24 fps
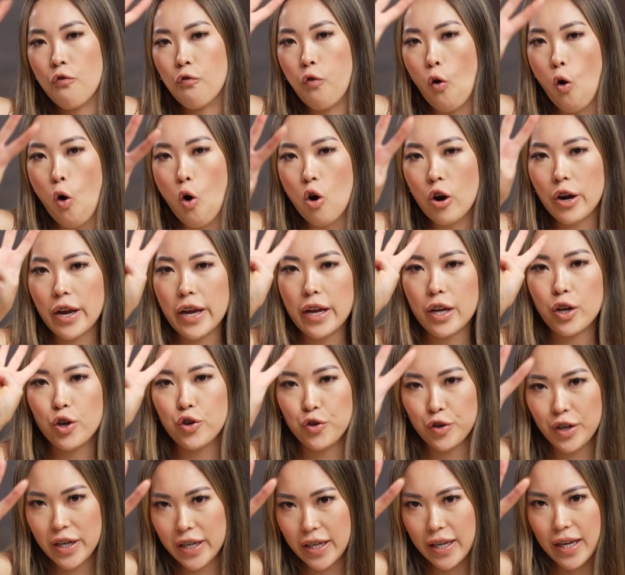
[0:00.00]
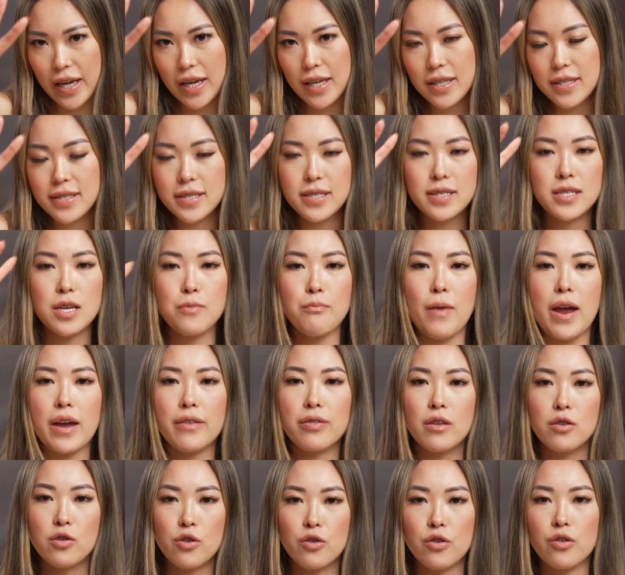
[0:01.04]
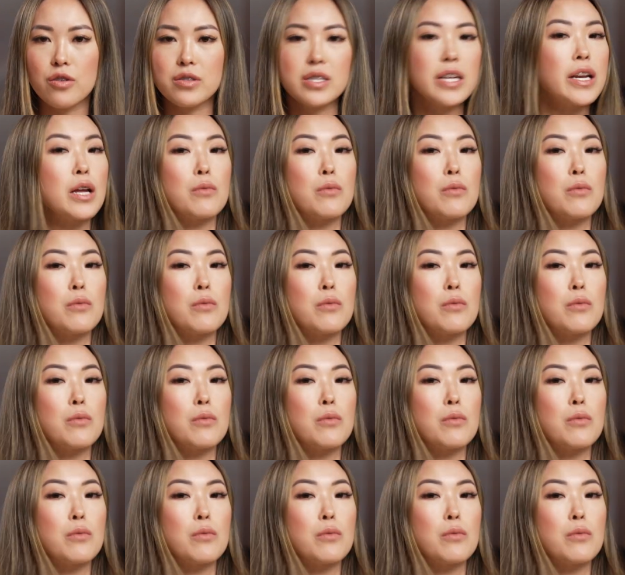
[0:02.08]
4 ingredients to make the noodles,